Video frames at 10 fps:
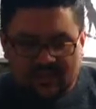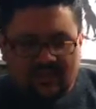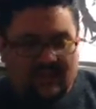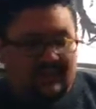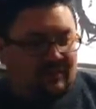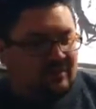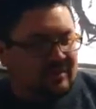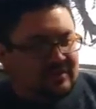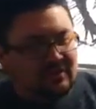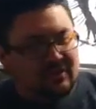I think everybody
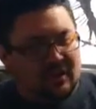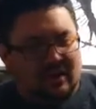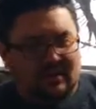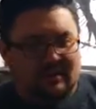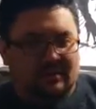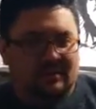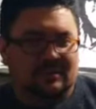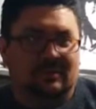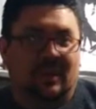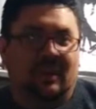should draw. I think everybody should
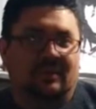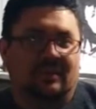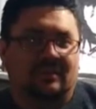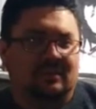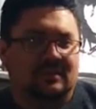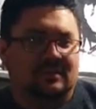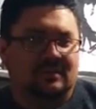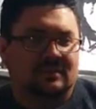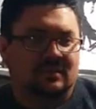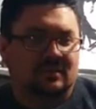write. I think everybody should
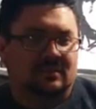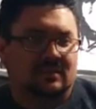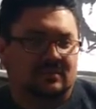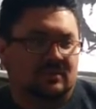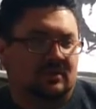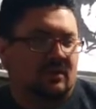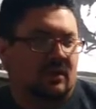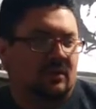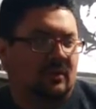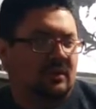do some sort of
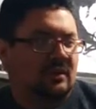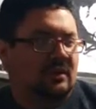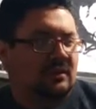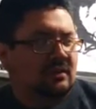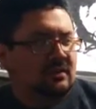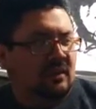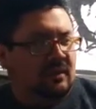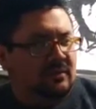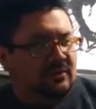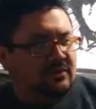artwork.
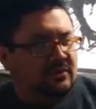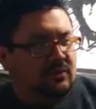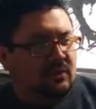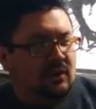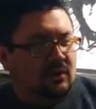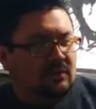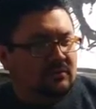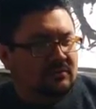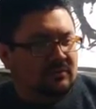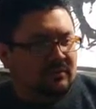There's this quote
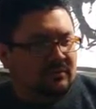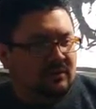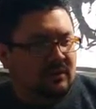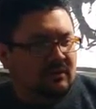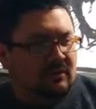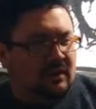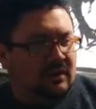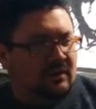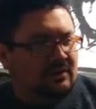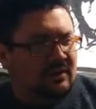from Kurt
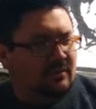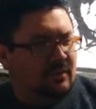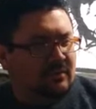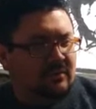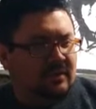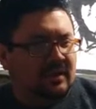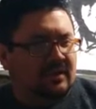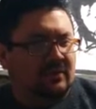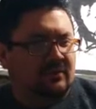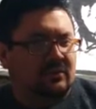Vonnegut, like wrote some letter
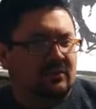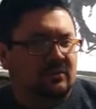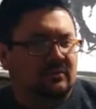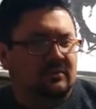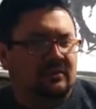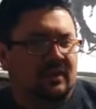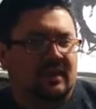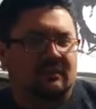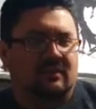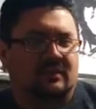to the school, and just like,
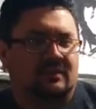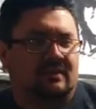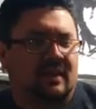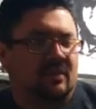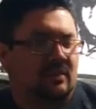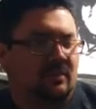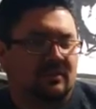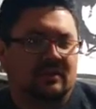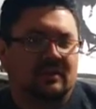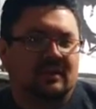even if it's terrible,
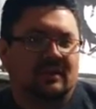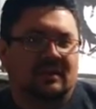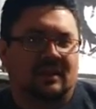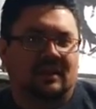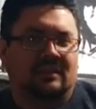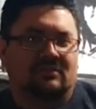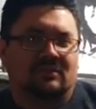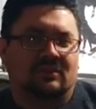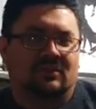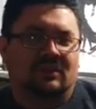like at least
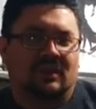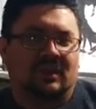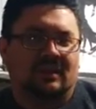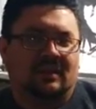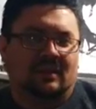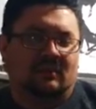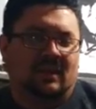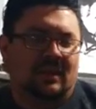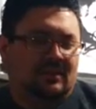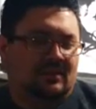you're doing it. Like you
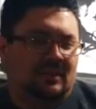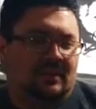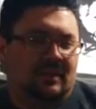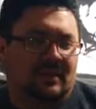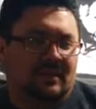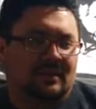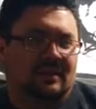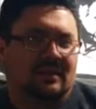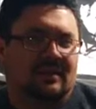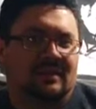made something
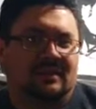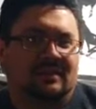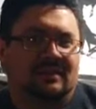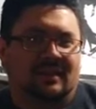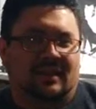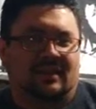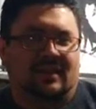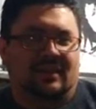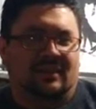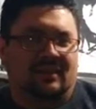that
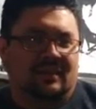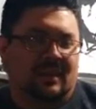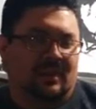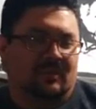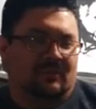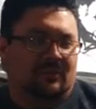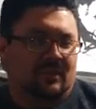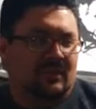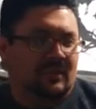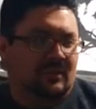like came from
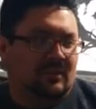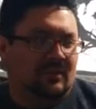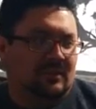you.